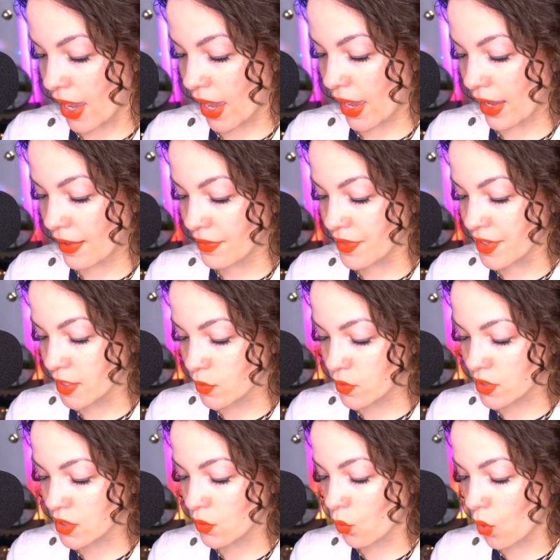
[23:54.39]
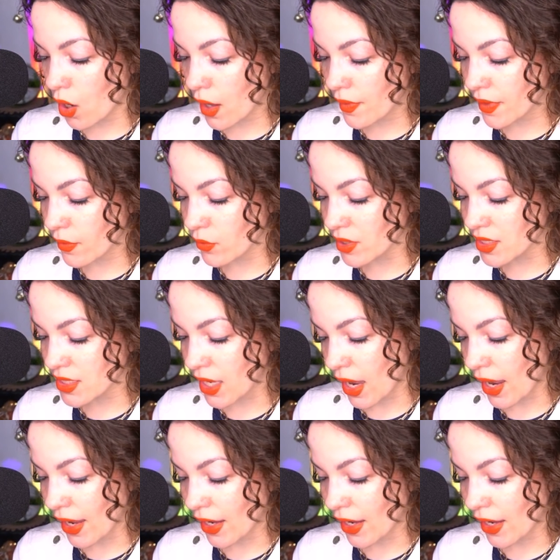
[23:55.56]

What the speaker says: And this was the one that was saying